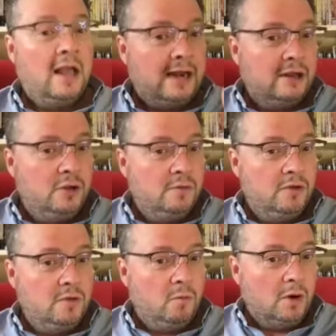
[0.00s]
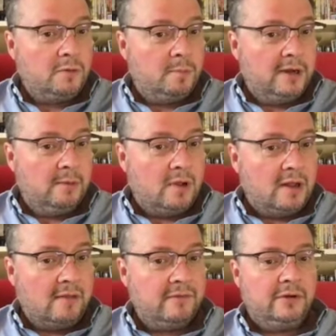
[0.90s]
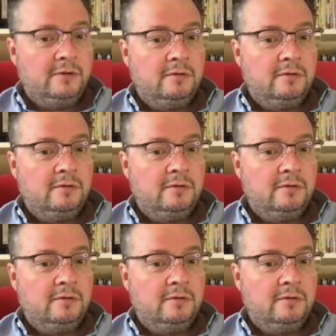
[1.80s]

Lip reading: And now you've worked with Peter Brock, haven't you?